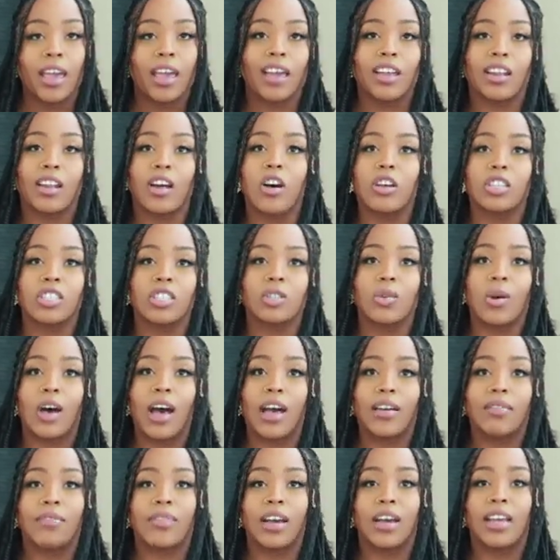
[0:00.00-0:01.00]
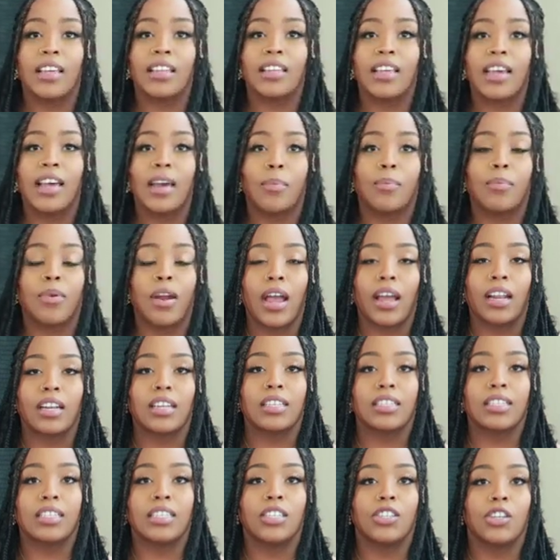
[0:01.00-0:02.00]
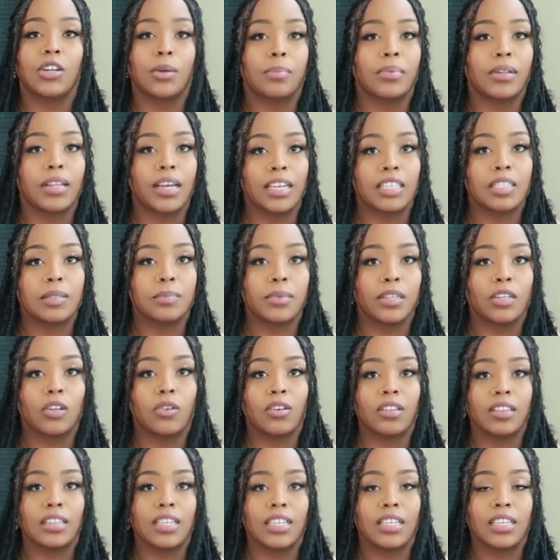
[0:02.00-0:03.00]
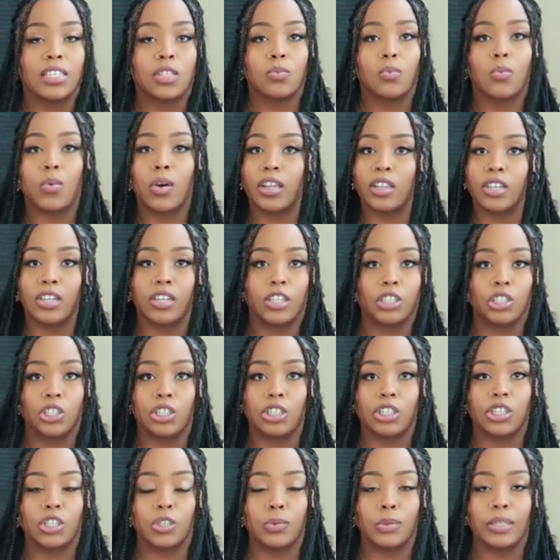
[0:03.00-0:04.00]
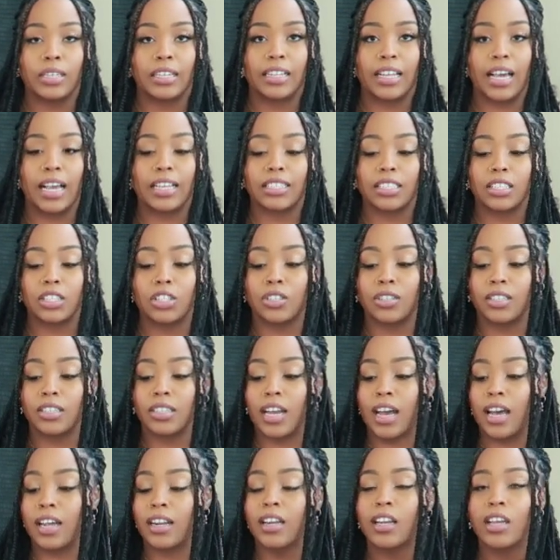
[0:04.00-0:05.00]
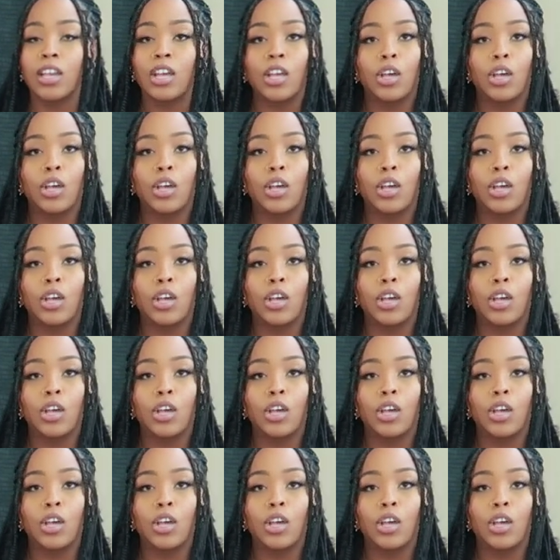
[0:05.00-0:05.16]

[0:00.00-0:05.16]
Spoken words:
And also I find that practicing your placement on these, whether you're just doing classics or not,